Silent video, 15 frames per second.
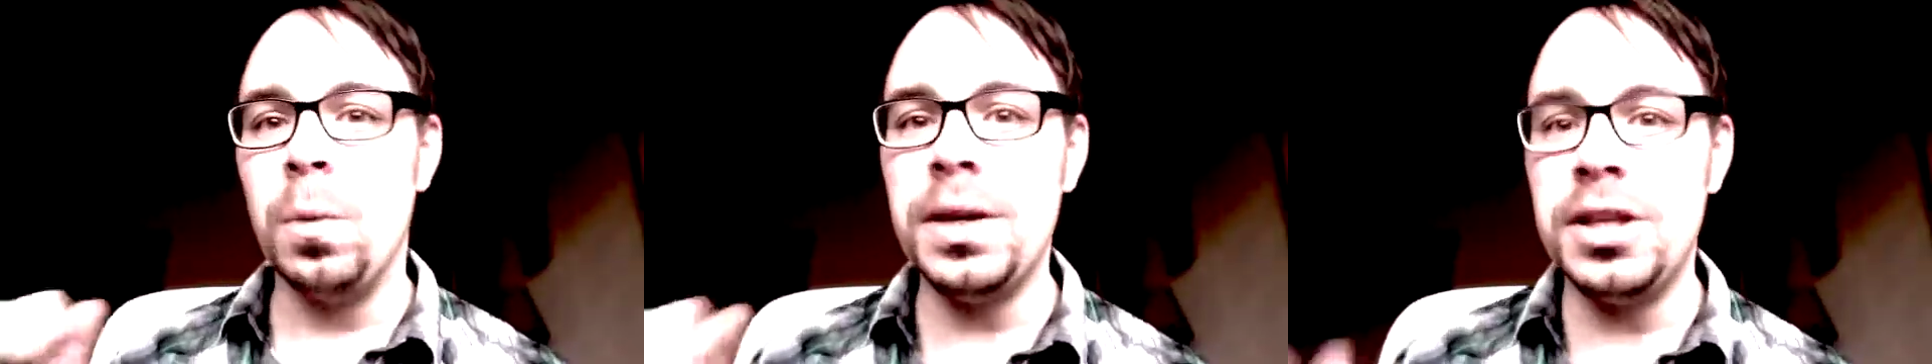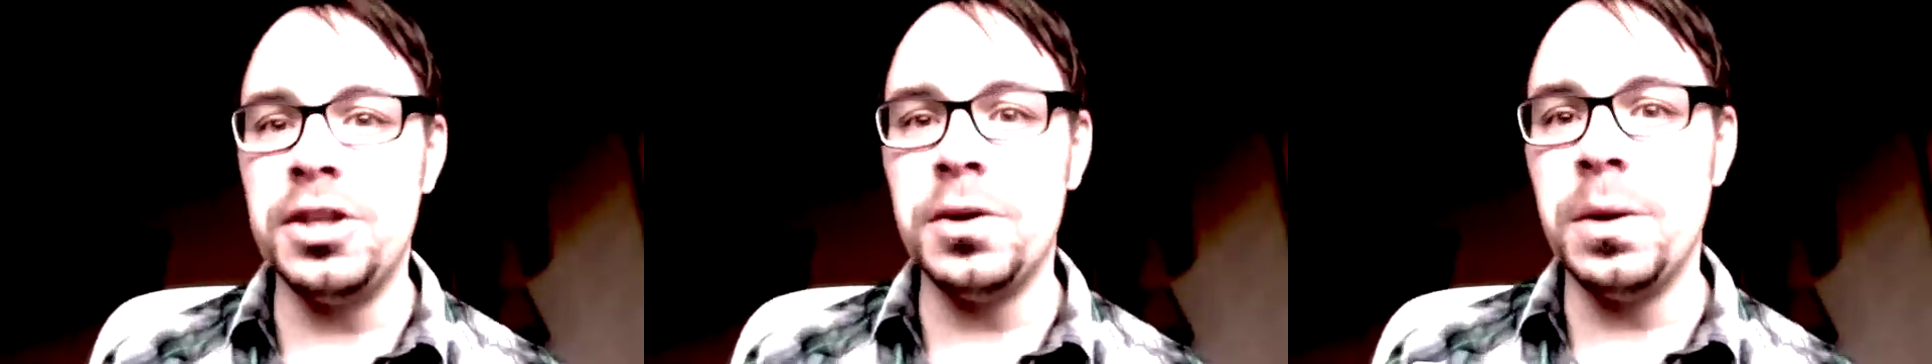
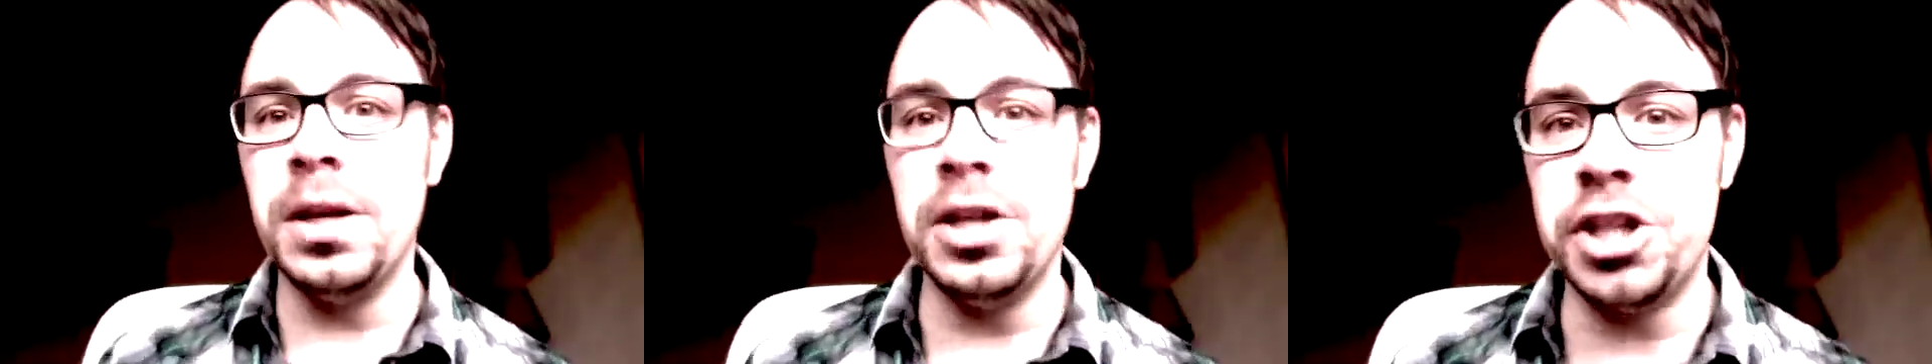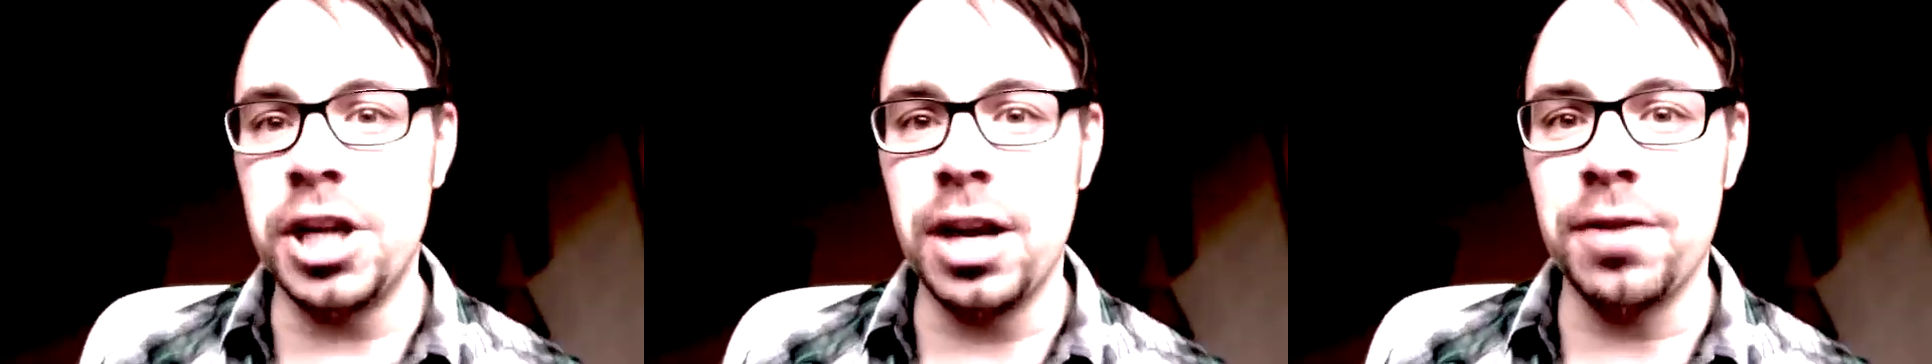we do
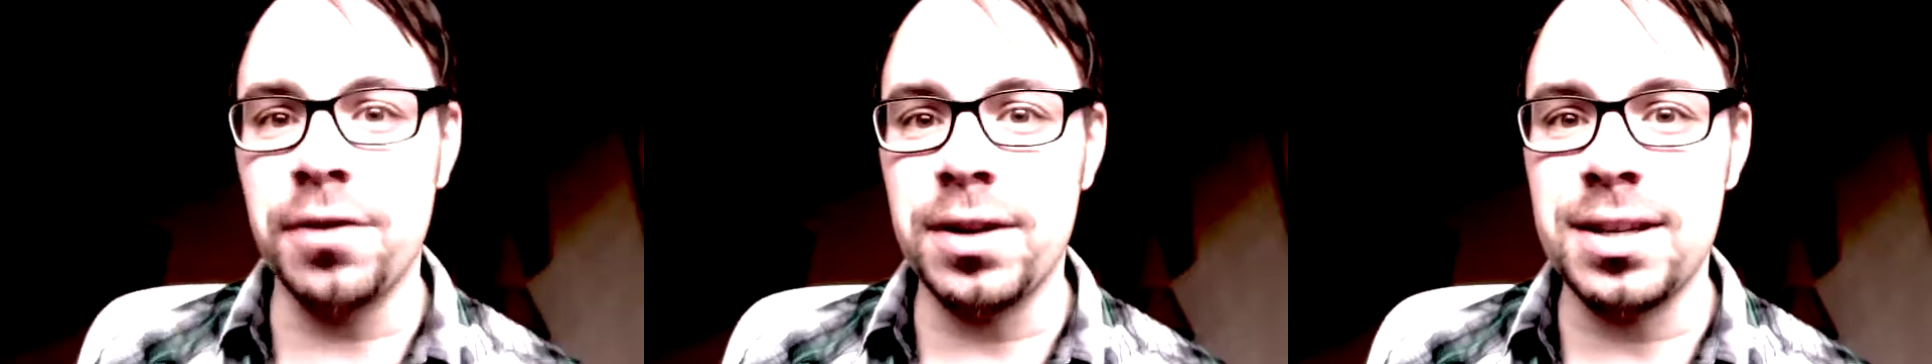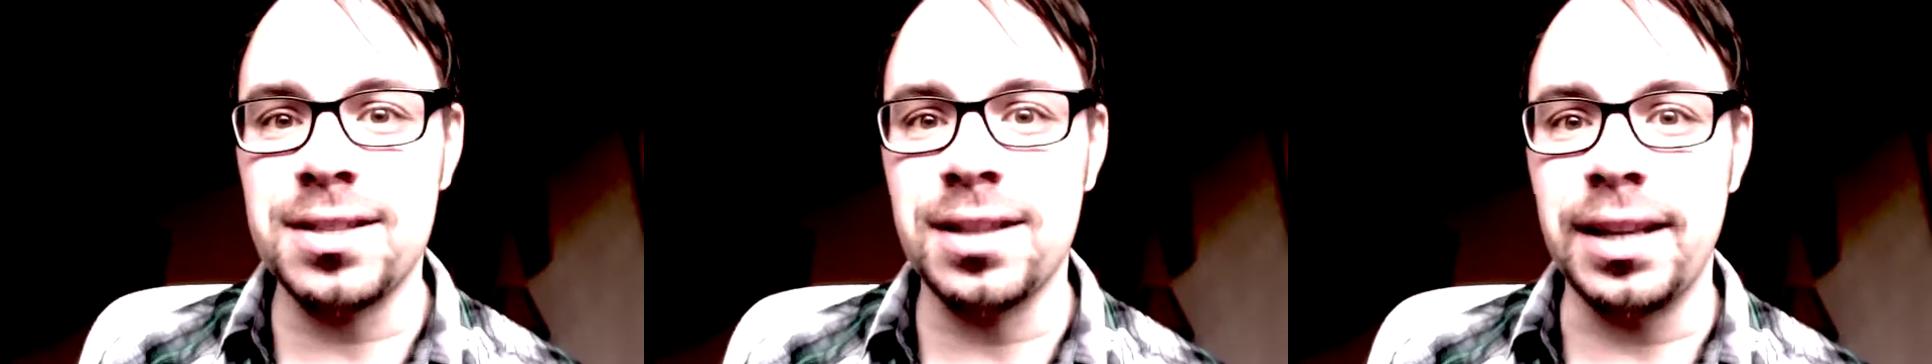it
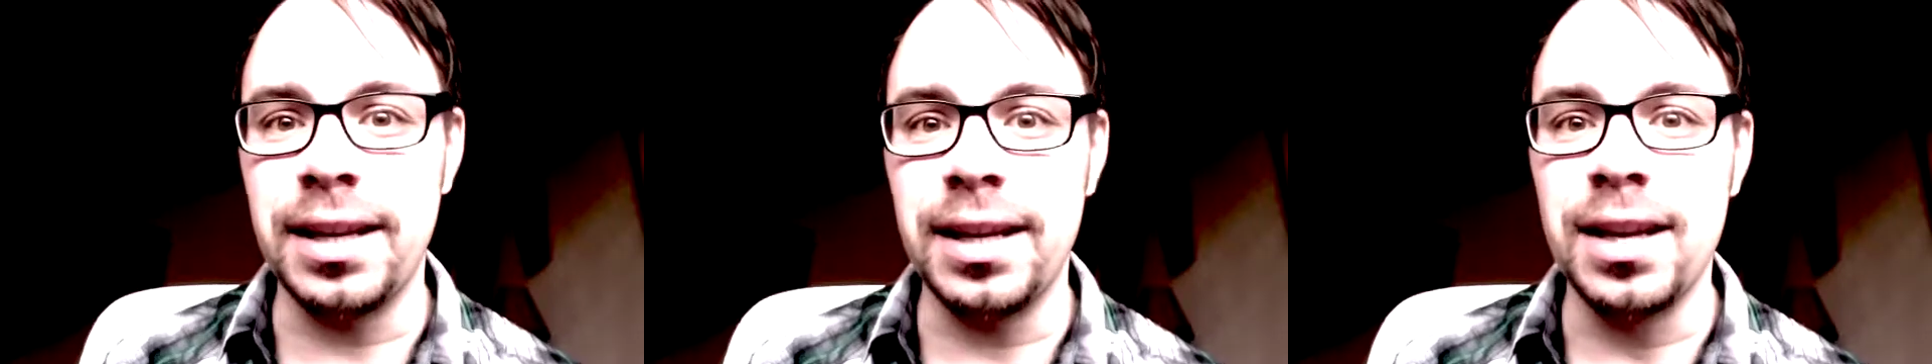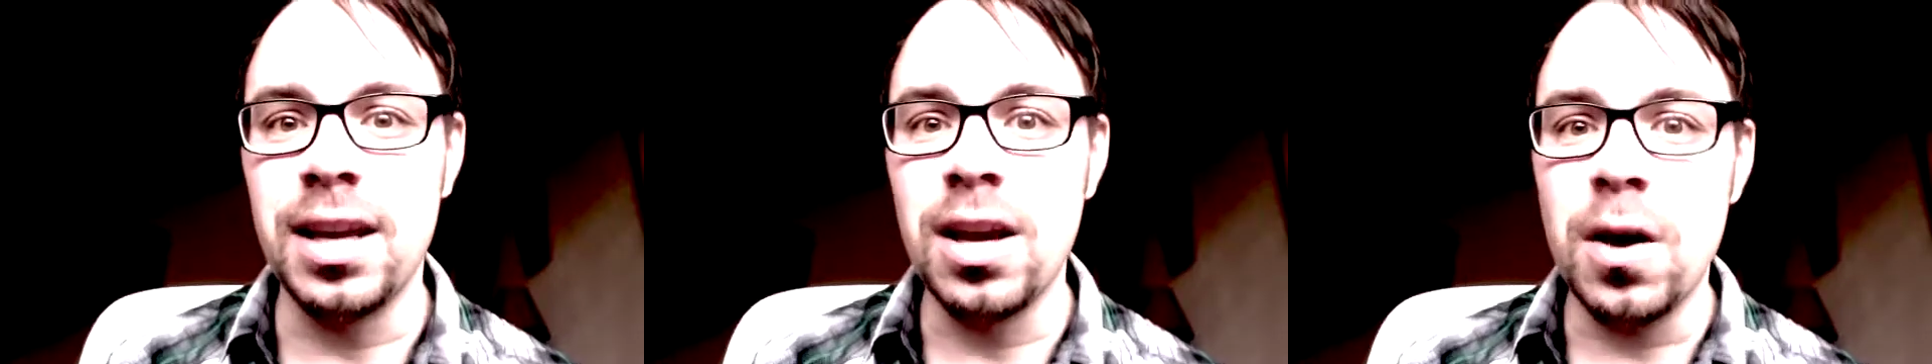generously.